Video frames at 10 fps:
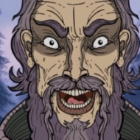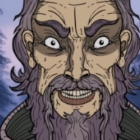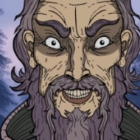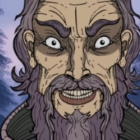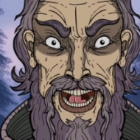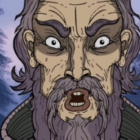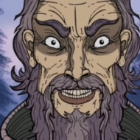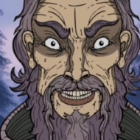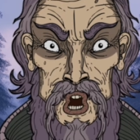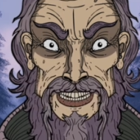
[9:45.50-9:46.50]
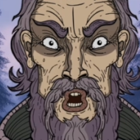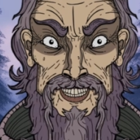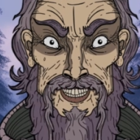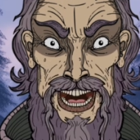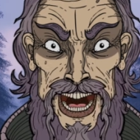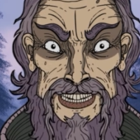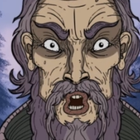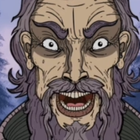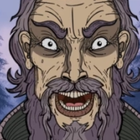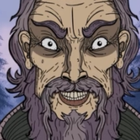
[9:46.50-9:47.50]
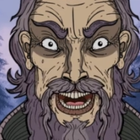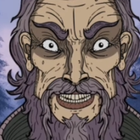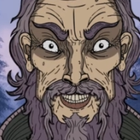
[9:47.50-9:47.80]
like Buffy the Vampire Slayer and